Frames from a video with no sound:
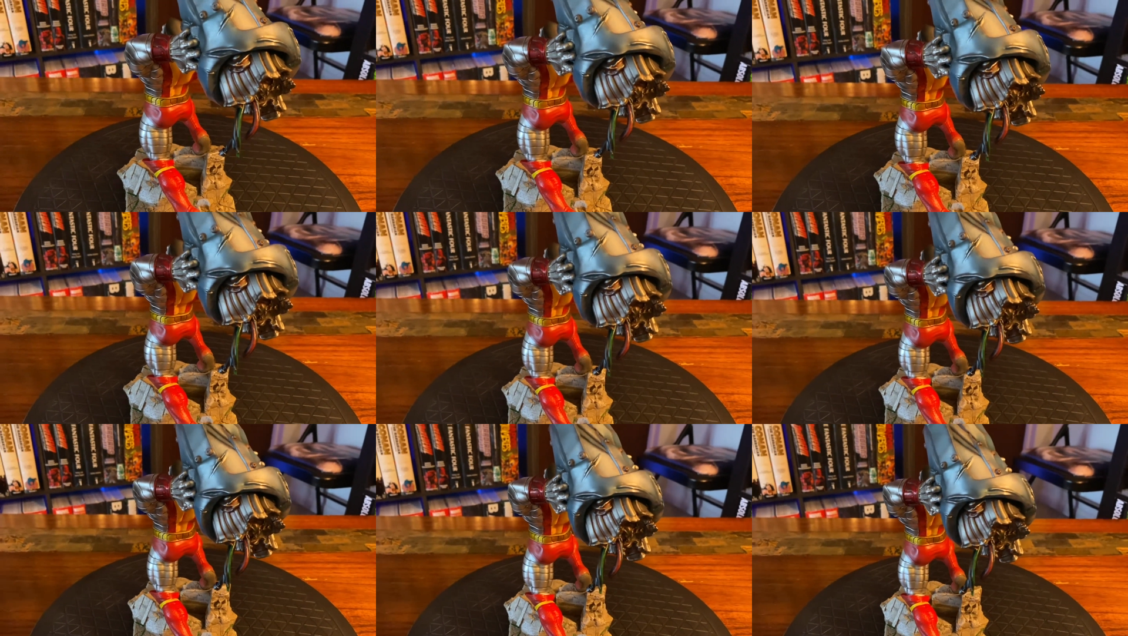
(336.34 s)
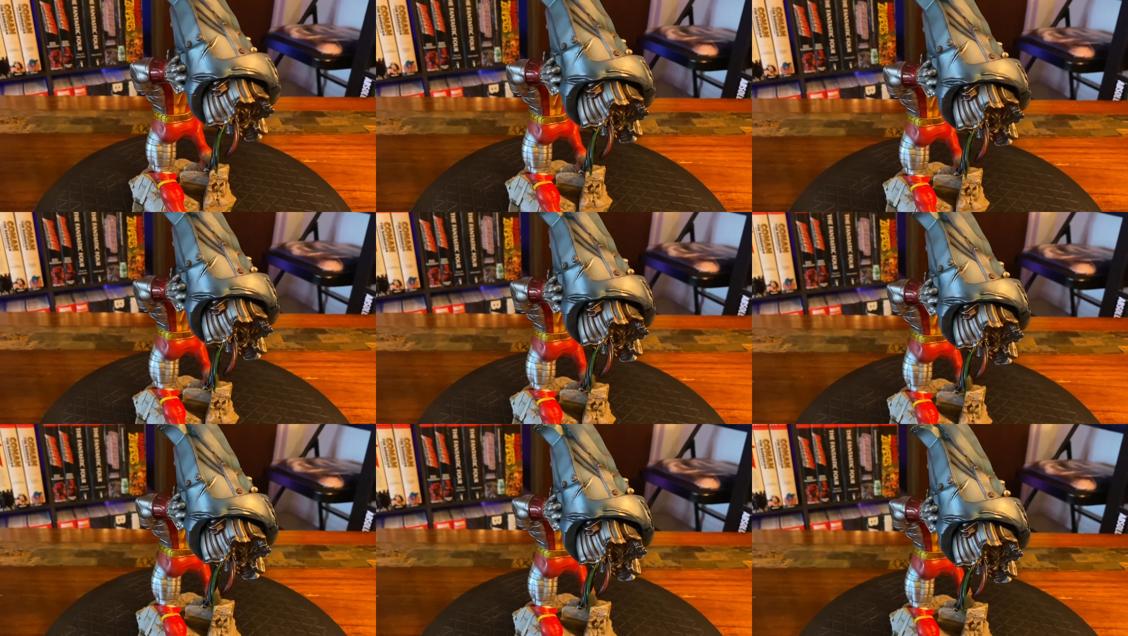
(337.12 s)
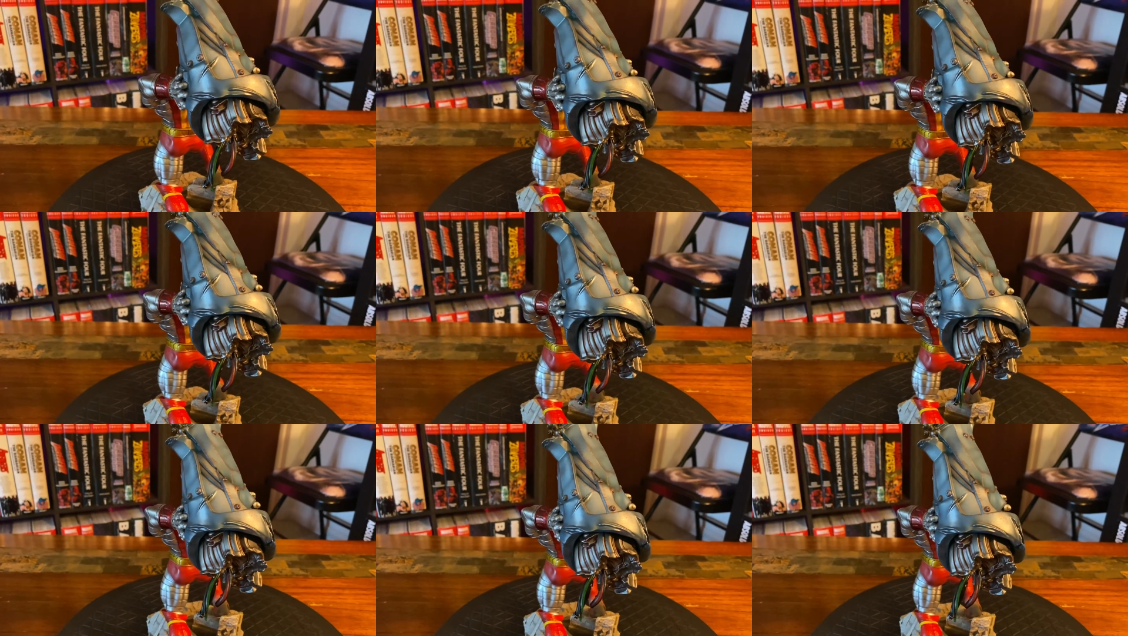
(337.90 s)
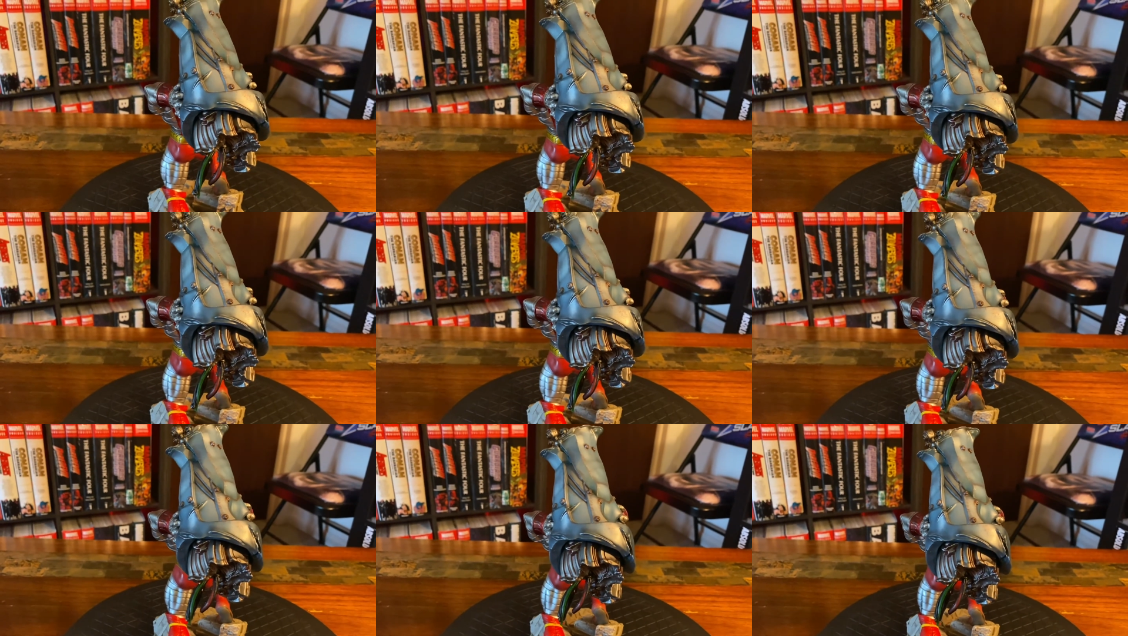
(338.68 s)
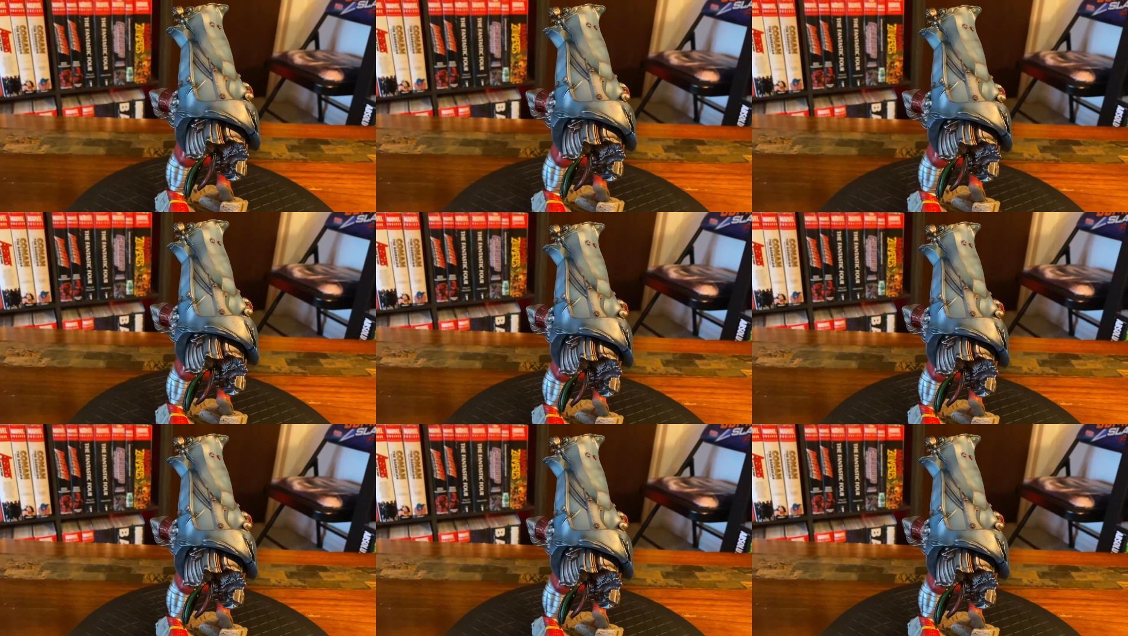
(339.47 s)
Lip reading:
(no speaker visible)